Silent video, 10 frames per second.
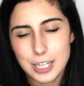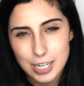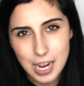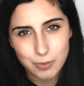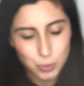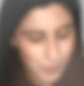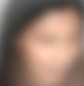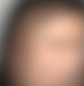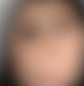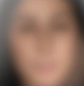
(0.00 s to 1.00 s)
I didn't have to
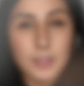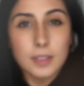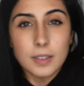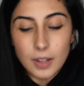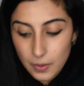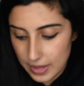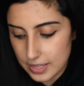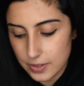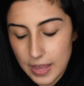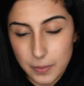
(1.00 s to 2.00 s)
wait. Okay,
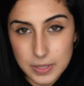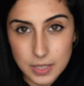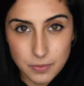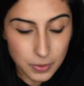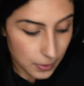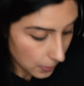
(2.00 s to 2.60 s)
so that was it for